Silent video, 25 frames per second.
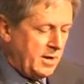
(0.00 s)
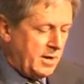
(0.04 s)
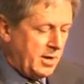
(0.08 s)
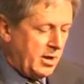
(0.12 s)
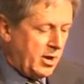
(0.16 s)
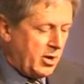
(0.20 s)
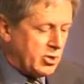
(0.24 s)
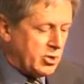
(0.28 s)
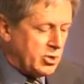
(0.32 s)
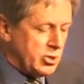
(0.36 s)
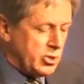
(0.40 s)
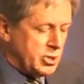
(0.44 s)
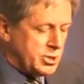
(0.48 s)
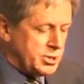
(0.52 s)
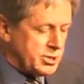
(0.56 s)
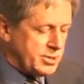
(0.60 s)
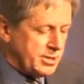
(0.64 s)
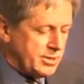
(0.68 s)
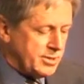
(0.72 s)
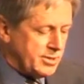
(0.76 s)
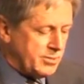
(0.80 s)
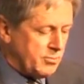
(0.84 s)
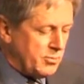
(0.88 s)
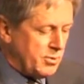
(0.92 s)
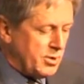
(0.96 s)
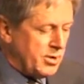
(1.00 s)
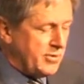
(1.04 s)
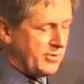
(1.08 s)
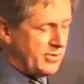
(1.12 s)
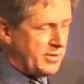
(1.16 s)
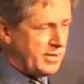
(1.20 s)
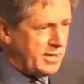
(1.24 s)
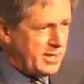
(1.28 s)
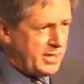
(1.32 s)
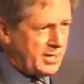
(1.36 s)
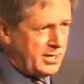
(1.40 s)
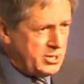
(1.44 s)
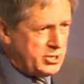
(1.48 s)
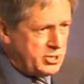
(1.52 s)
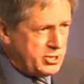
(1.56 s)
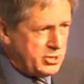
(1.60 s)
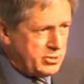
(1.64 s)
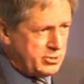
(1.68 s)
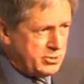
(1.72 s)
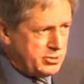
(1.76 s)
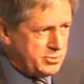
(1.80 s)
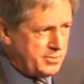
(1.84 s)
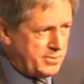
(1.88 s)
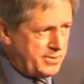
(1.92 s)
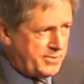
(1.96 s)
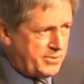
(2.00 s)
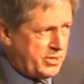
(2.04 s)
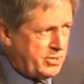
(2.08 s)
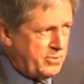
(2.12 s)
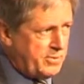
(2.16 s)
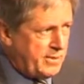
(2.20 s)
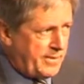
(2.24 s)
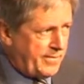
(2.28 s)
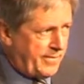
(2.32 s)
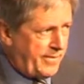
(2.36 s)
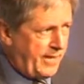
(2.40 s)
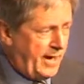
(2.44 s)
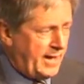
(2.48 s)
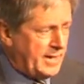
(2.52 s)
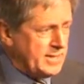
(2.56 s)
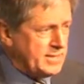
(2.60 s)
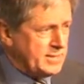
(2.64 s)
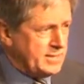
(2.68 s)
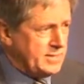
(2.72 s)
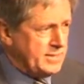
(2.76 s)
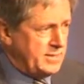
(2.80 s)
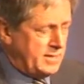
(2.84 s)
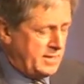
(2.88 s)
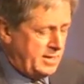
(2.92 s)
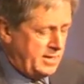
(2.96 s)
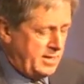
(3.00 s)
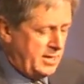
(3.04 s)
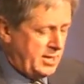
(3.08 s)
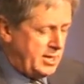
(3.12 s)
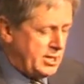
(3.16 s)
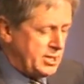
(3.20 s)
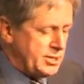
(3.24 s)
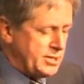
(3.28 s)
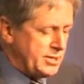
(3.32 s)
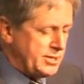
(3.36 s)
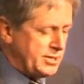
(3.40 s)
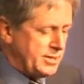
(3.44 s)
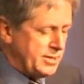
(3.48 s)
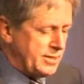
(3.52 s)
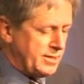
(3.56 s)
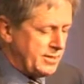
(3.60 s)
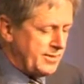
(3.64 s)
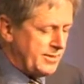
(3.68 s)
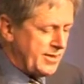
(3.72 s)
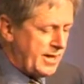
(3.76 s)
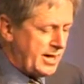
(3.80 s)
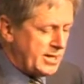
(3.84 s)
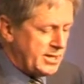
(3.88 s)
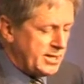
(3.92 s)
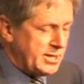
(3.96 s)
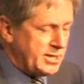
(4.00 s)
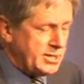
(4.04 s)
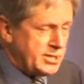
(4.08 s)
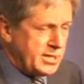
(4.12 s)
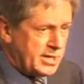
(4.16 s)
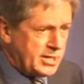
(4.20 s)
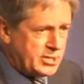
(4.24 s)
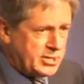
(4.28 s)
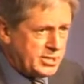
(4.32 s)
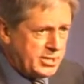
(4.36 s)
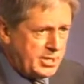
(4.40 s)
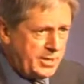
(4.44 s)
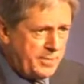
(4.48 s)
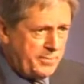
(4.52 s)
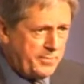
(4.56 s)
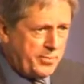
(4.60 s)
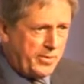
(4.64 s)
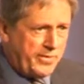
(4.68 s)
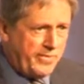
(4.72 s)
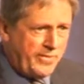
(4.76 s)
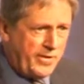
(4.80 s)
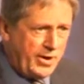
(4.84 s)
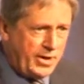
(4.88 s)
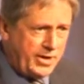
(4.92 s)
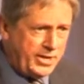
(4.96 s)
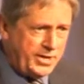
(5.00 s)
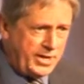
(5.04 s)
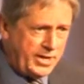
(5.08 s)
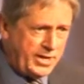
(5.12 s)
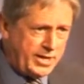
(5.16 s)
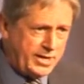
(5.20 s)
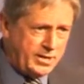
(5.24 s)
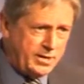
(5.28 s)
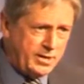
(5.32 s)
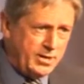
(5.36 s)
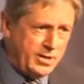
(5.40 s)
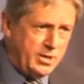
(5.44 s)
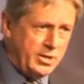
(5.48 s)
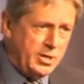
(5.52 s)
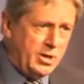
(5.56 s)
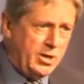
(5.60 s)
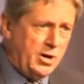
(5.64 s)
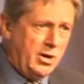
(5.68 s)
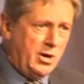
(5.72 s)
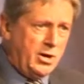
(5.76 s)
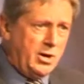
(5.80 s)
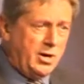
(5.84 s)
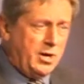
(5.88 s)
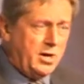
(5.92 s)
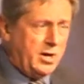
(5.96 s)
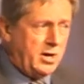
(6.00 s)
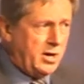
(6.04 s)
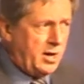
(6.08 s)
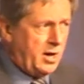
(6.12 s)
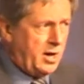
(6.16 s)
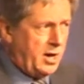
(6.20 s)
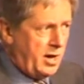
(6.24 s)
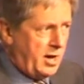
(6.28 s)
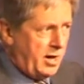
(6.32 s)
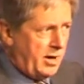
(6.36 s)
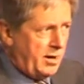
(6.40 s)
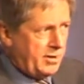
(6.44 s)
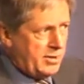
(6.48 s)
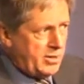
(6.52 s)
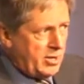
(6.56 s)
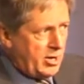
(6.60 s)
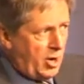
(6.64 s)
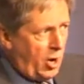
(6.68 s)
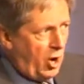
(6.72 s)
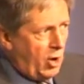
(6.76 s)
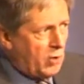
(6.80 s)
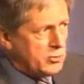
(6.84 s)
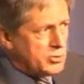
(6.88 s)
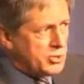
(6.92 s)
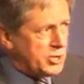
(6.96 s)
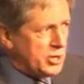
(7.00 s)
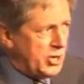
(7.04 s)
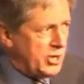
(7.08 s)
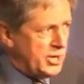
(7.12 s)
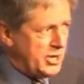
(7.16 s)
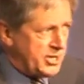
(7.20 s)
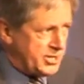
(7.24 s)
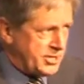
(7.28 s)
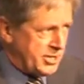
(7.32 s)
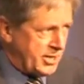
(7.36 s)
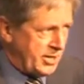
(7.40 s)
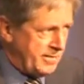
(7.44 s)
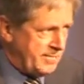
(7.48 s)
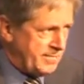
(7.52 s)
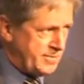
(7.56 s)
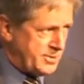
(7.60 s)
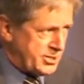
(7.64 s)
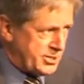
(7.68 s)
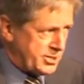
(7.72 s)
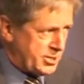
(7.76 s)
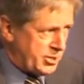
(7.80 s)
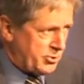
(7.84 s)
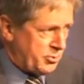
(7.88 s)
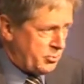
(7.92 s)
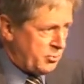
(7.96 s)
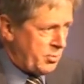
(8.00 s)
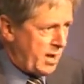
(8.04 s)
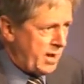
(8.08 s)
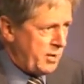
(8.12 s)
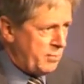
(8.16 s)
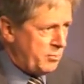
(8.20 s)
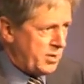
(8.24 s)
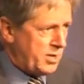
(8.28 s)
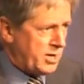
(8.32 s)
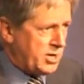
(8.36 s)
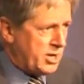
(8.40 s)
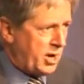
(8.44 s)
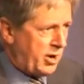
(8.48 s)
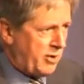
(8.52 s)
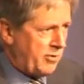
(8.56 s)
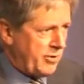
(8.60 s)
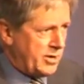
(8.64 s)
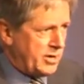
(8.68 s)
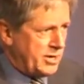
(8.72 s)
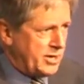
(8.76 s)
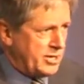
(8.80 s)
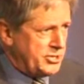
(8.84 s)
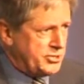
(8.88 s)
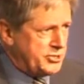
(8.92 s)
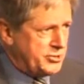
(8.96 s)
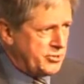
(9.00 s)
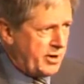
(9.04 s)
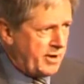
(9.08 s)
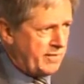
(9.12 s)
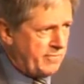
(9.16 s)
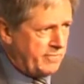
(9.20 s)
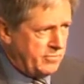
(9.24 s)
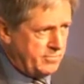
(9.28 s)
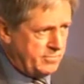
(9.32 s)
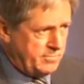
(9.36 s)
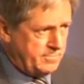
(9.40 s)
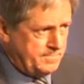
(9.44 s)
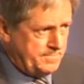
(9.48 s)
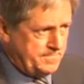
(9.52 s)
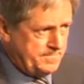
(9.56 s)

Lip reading: Of course, one of the issues with doing that is that that is actually providing alternatives to the way we currently travel.